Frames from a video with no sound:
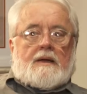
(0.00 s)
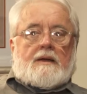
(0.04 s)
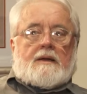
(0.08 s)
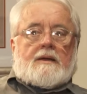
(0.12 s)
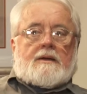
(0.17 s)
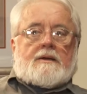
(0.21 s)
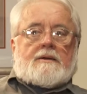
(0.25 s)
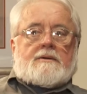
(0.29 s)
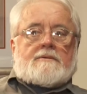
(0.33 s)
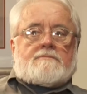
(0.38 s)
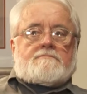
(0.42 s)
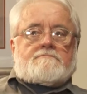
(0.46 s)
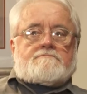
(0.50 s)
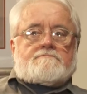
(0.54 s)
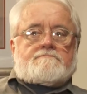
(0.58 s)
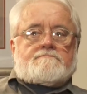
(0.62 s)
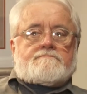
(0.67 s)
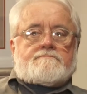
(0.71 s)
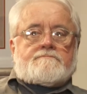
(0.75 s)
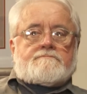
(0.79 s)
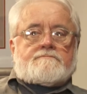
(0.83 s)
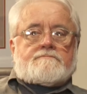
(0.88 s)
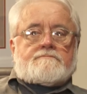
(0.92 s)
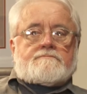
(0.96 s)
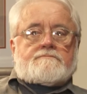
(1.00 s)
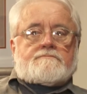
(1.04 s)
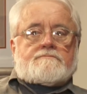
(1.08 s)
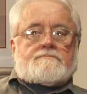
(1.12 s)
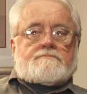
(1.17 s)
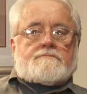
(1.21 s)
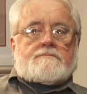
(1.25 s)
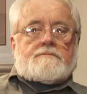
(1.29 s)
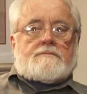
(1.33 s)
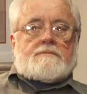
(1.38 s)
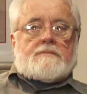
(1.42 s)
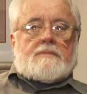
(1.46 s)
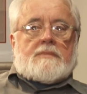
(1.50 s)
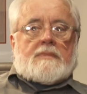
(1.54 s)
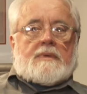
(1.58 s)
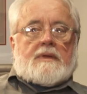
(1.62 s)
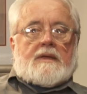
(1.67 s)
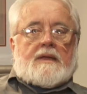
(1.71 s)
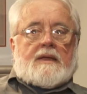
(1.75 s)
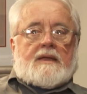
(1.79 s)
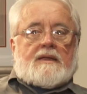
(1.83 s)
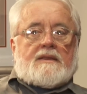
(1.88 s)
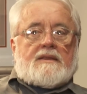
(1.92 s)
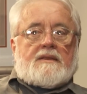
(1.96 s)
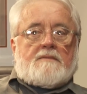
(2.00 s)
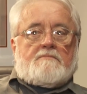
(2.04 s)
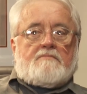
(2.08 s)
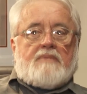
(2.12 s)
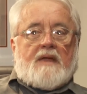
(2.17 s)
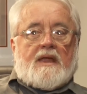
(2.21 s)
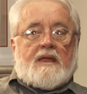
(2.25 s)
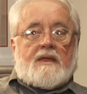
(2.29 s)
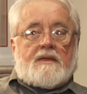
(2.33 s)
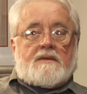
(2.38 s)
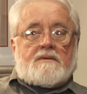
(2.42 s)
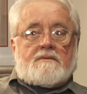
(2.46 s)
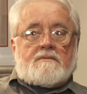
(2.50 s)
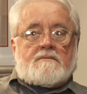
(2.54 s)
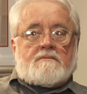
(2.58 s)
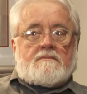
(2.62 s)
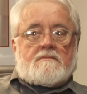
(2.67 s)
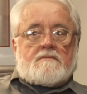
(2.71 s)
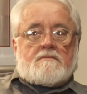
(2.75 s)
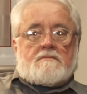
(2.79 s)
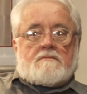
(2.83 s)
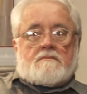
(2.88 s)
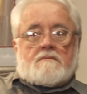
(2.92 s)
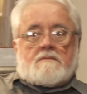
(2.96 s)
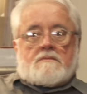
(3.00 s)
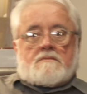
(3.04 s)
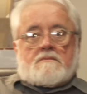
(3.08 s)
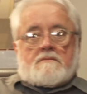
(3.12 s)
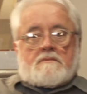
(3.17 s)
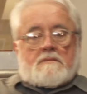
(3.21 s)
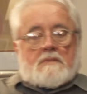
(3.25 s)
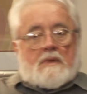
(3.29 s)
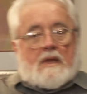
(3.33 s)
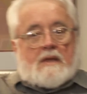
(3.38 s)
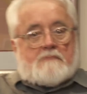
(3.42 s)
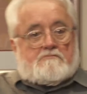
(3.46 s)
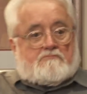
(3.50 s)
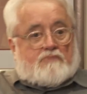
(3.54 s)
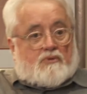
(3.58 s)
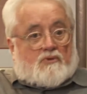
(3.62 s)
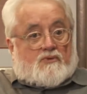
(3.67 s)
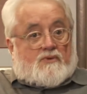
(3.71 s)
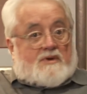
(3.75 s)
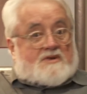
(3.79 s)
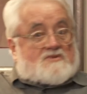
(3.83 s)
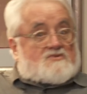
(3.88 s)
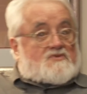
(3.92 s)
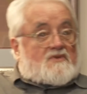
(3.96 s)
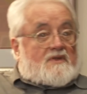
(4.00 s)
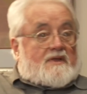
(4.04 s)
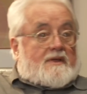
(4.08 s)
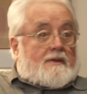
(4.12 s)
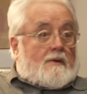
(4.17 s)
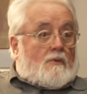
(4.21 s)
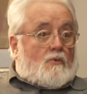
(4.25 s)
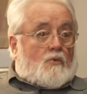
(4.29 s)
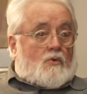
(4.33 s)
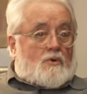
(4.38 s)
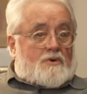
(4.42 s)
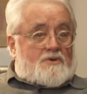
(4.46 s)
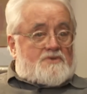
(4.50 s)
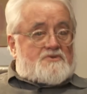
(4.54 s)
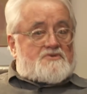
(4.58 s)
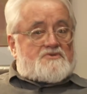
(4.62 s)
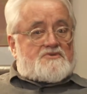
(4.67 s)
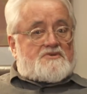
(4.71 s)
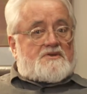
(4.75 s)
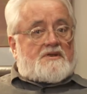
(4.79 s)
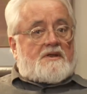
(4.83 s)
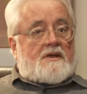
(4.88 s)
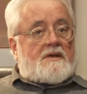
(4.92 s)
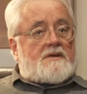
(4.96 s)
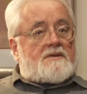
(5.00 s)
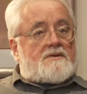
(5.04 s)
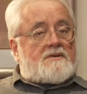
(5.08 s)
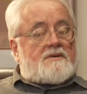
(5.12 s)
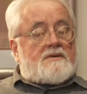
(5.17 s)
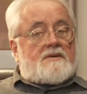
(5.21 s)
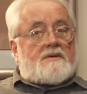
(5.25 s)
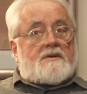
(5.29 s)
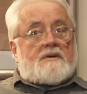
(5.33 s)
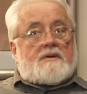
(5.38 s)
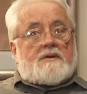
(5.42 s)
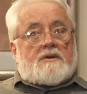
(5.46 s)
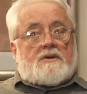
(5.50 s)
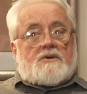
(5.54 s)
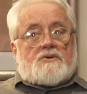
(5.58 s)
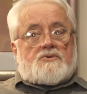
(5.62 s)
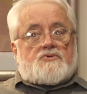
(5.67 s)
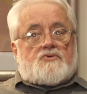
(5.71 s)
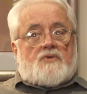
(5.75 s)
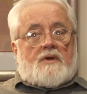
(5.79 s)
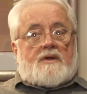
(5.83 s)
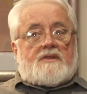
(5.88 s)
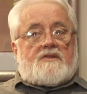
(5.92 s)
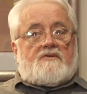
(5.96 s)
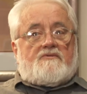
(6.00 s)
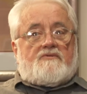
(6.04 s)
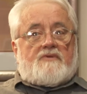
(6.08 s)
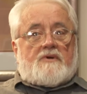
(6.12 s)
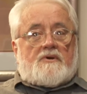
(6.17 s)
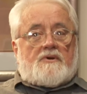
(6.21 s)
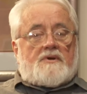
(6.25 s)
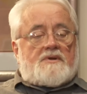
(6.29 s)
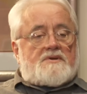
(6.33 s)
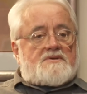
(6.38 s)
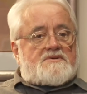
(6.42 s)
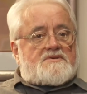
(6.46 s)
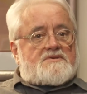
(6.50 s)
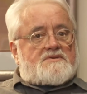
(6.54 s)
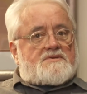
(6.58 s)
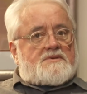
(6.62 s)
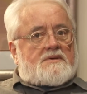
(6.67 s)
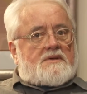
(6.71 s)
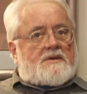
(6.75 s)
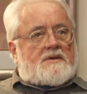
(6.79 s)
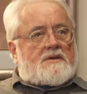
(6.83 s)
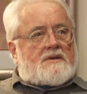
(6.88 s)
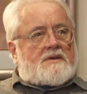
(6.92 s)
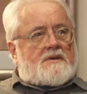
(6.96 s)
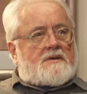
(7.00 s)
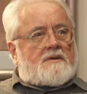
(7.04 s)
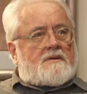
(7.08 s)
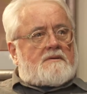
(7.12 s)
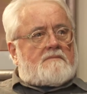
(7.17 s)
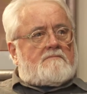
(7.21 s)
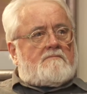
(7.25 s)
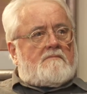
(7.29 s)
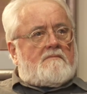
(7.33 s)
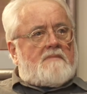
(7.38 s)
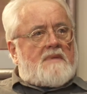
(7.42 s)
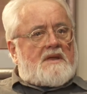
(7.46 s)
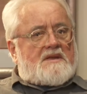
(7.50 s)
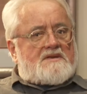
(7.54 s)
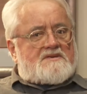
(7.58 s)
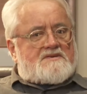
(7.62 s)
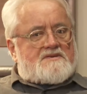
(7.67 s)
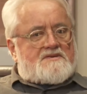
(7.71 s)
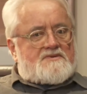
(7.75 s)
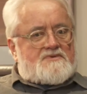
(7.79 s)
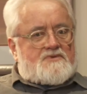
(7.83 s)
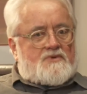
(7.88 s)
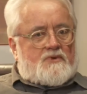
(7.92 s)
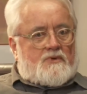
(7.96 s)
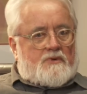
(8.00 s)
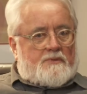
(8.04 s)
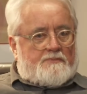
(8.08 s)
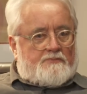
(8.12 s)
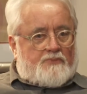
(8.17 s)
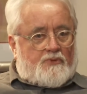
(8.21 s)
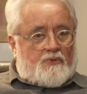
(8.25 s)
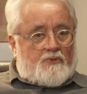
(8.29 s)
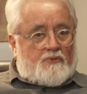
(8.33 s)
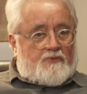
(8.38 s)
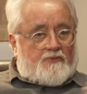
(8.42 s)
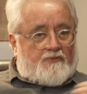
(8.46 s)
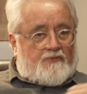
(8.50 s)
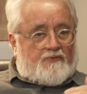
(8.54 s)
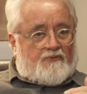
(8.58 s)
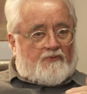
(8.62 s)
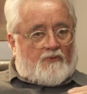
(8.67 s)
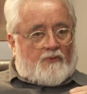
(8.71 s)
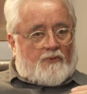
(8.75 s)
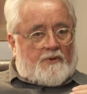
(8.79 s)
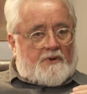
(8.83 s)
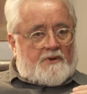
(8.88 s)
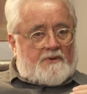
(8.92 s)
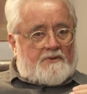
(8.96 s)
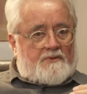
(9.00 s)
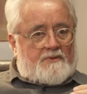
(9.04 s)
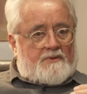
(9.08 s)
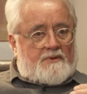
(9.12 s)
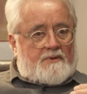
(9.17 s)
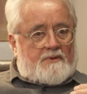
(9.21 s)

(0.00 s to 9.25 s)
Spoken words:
And the pain had progressively got worse, and I'd tried the various medicines that are approved for it.